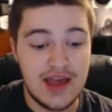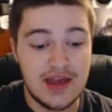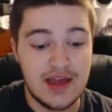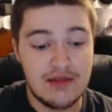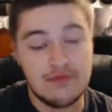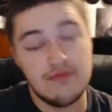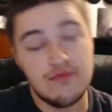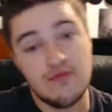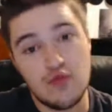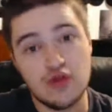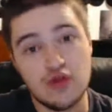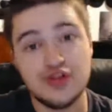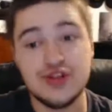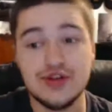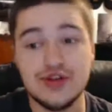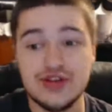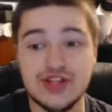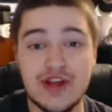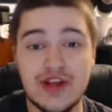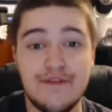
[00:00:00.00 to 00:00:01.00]
more
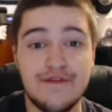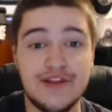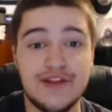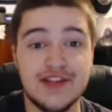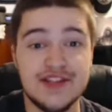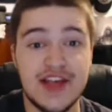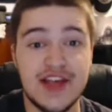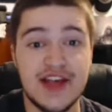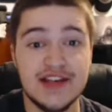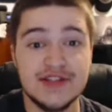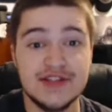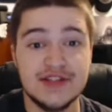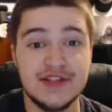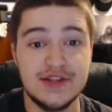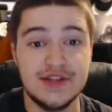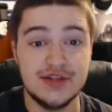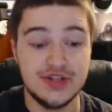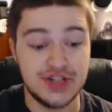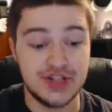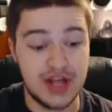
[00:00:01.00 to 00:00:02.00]
so Stephanie's ass
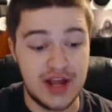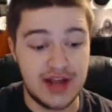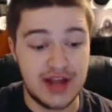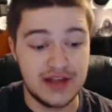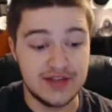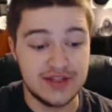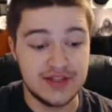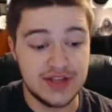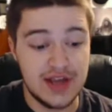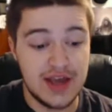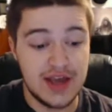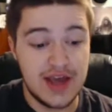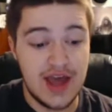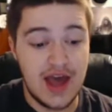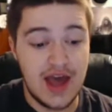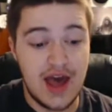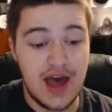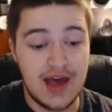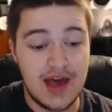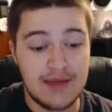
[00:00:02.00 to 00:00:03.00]
than Shane's.
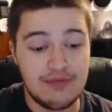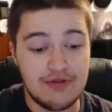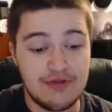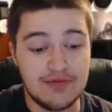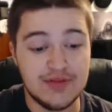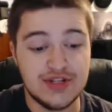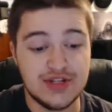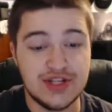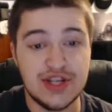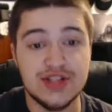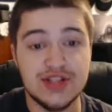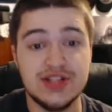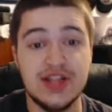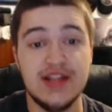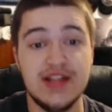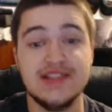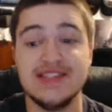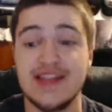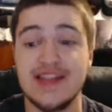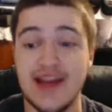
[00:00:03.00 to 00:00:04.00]
He pretty much says
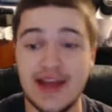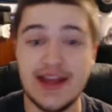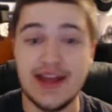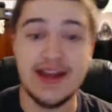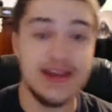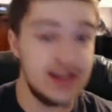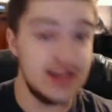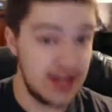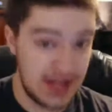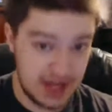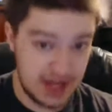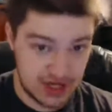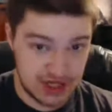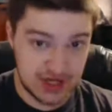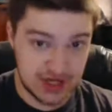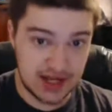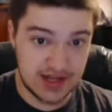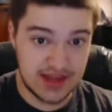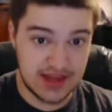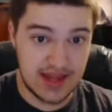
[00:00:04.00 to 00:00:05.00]
that tonight he
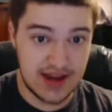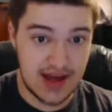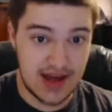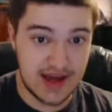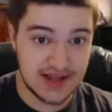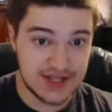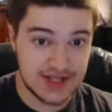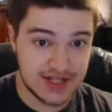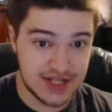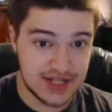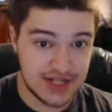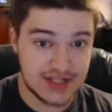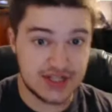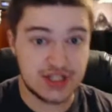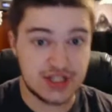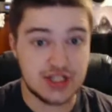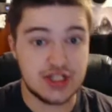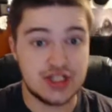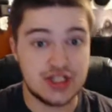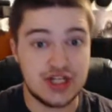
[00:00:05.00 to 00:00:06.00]
should get that IC
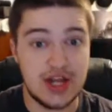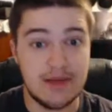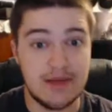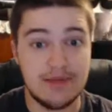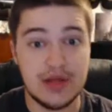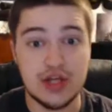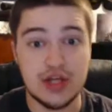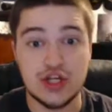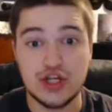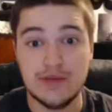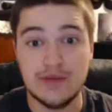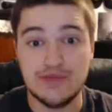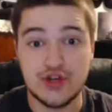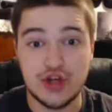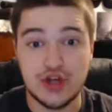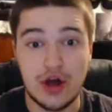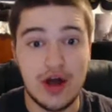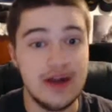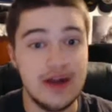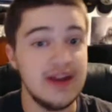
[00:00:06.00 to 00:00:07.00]
championship
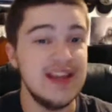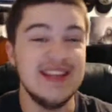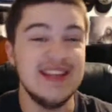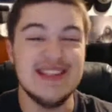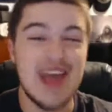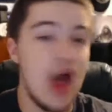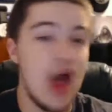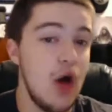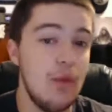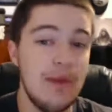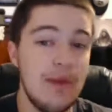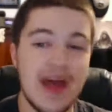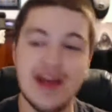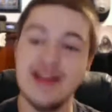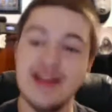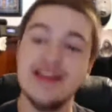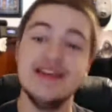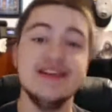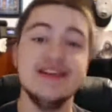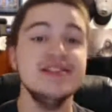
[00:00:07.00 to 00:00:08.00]
shot. He's
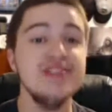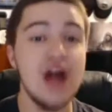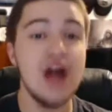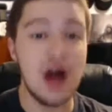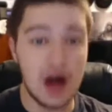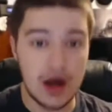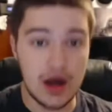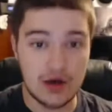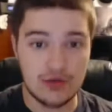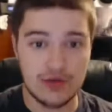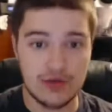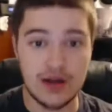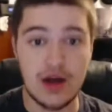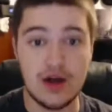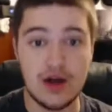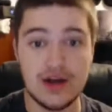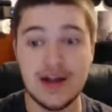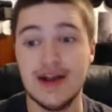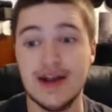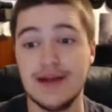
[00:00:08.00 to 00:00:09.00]
hell-bent. He is hungry
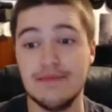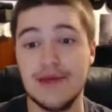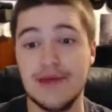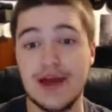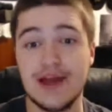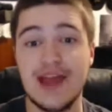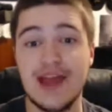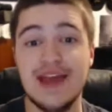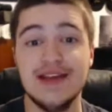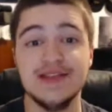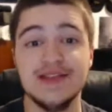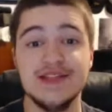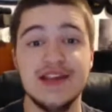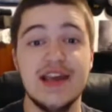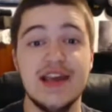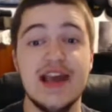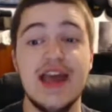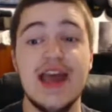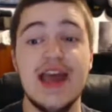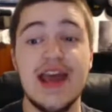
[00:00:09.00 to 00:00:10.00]
on getting back his
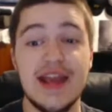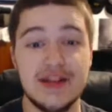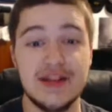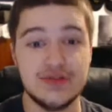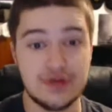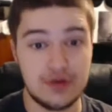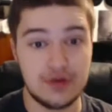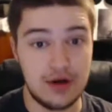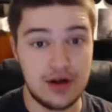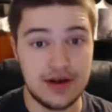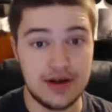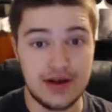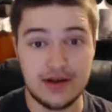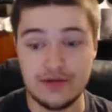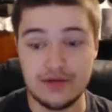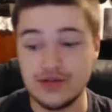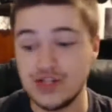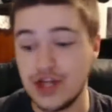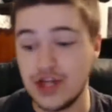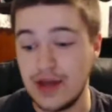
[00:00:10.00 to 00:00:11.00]

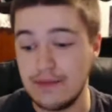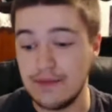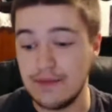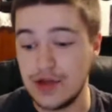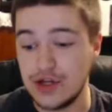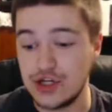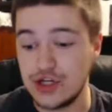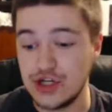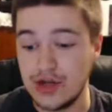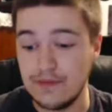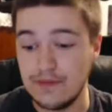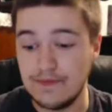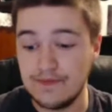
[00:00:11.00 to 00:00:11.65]
Intercontinental Championship.